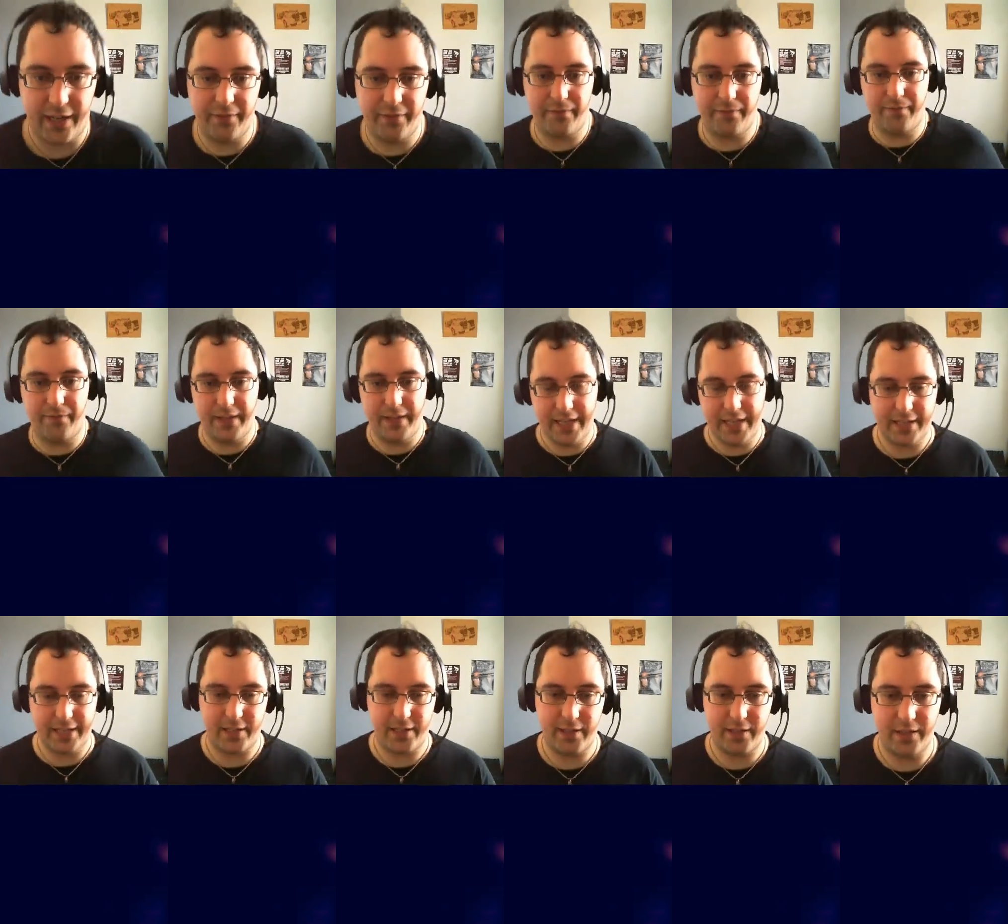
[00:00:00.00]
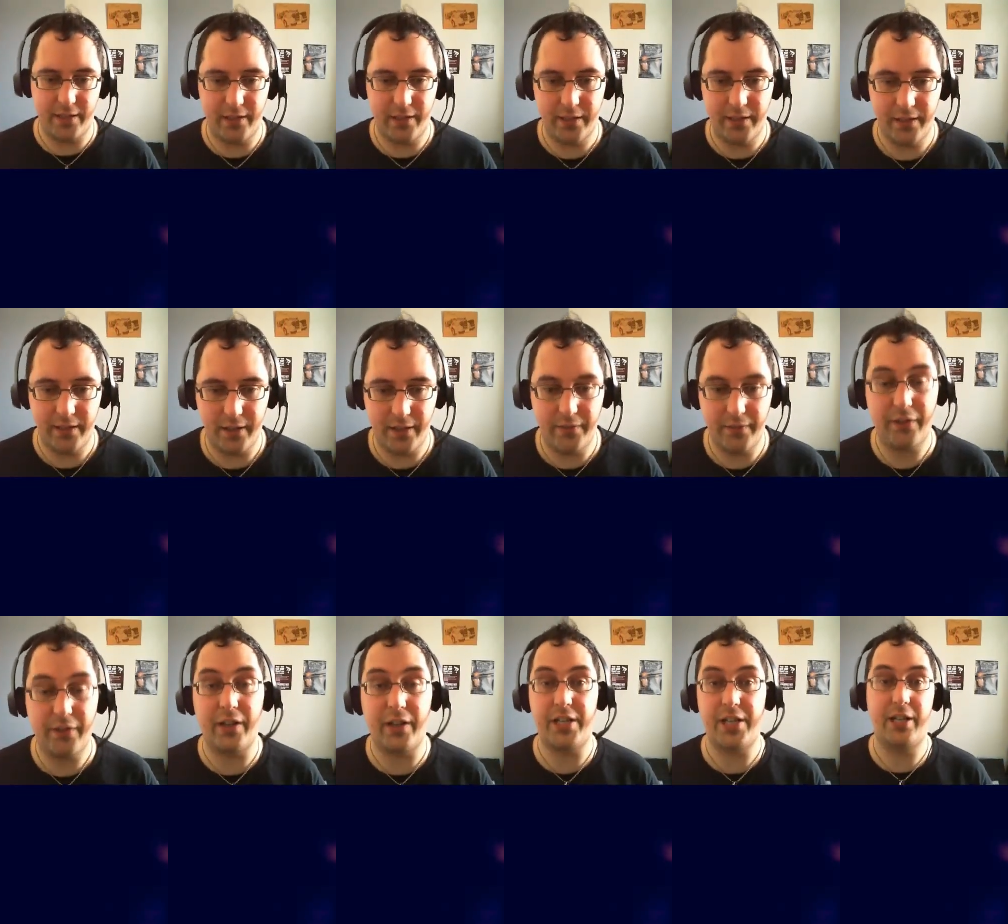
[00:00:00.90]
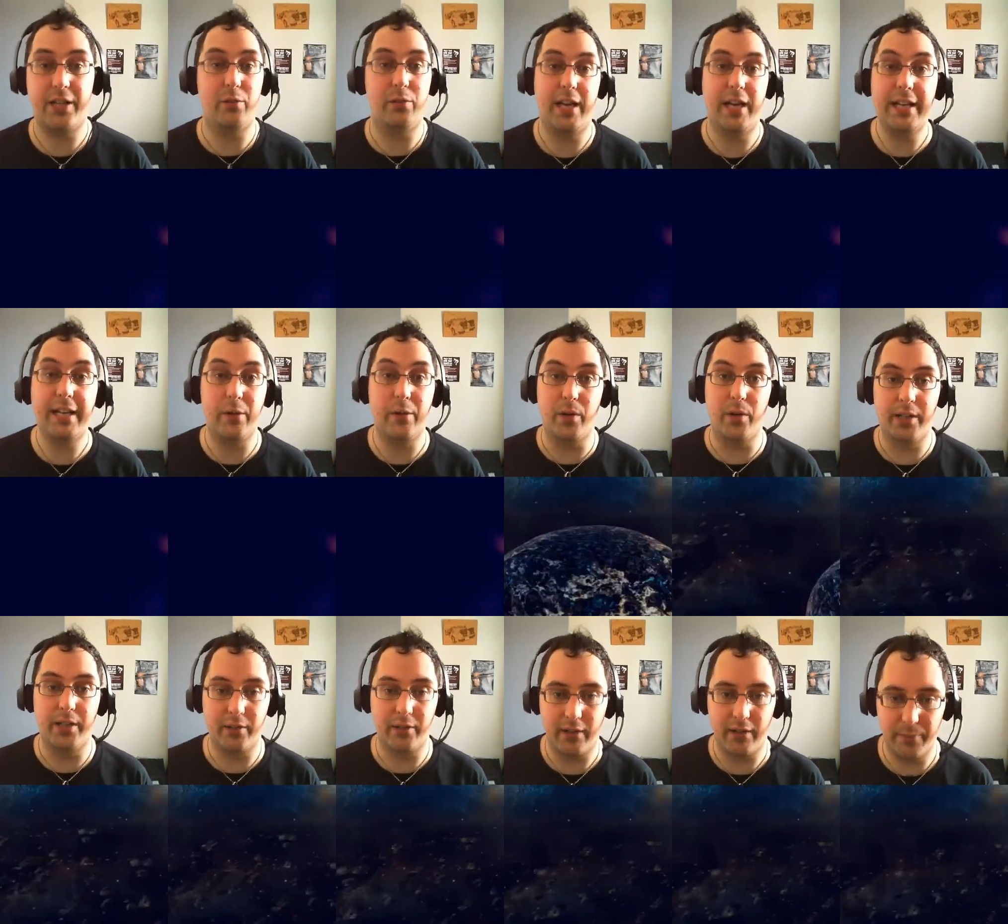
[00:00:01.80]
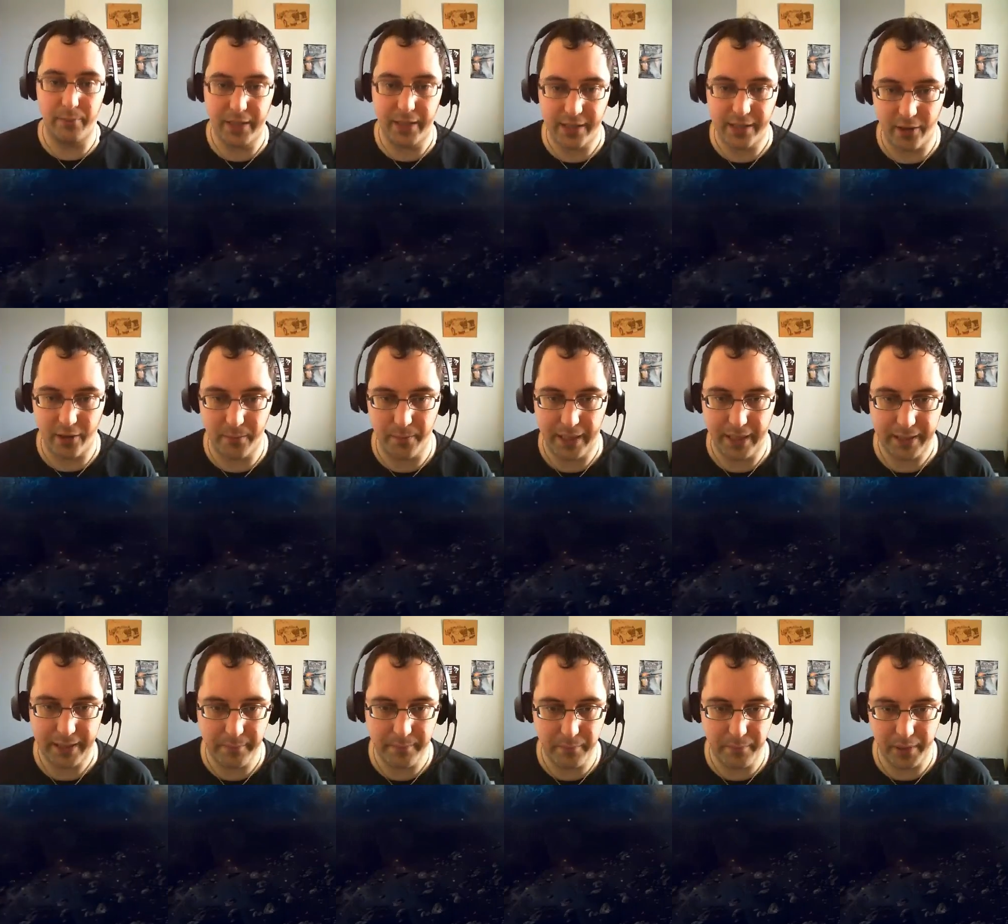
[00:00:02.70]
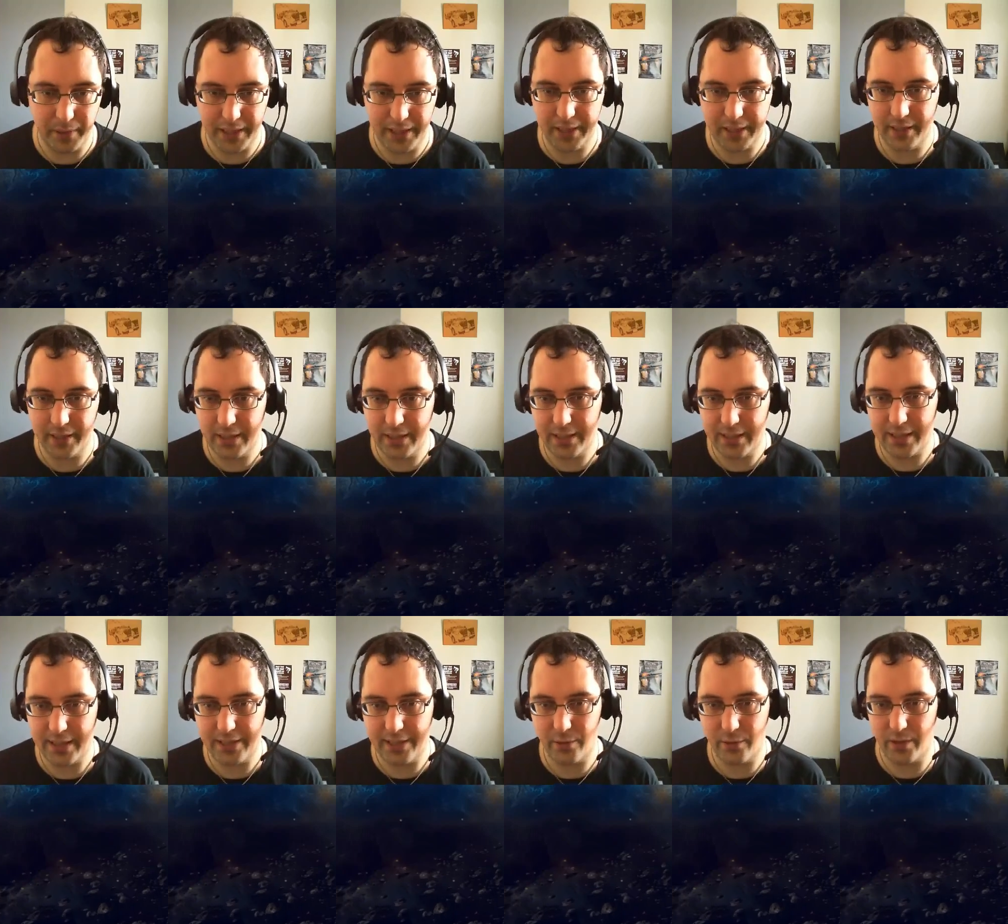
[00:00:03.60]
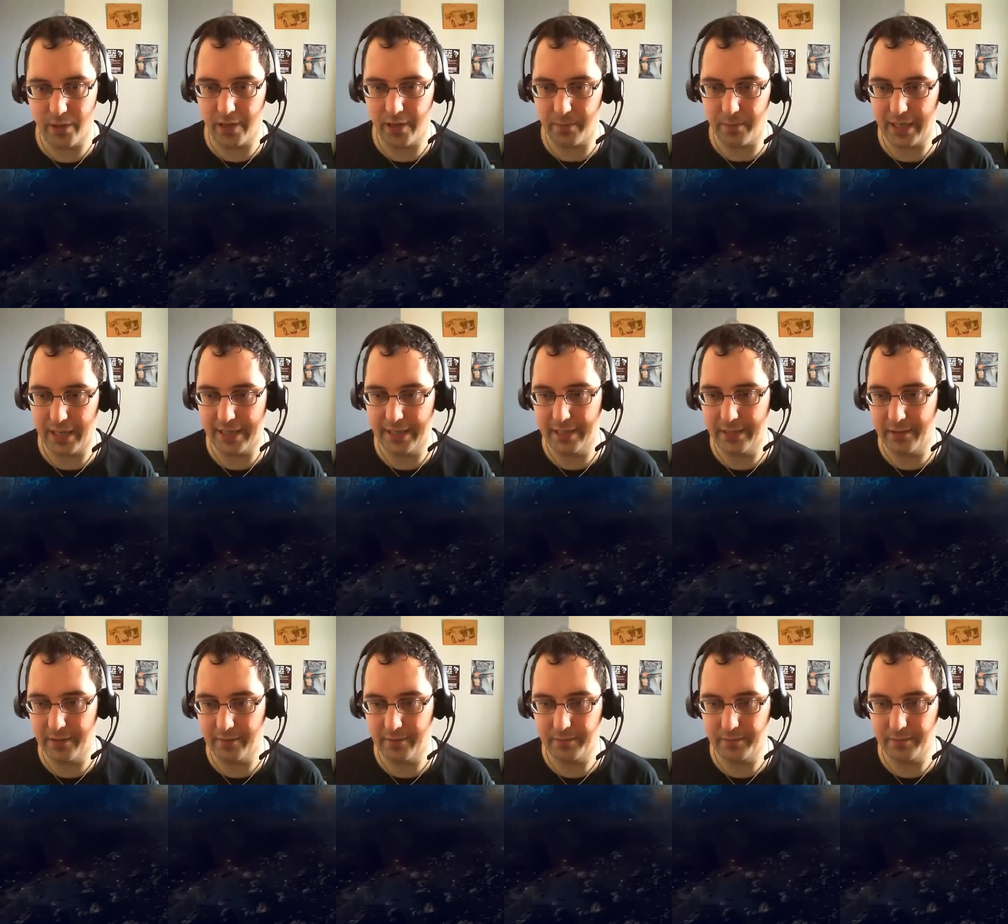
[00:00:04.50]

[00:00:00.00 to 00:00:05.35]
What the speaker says: I've never actually killed anyone in ground-based combat, but let's head to another planet.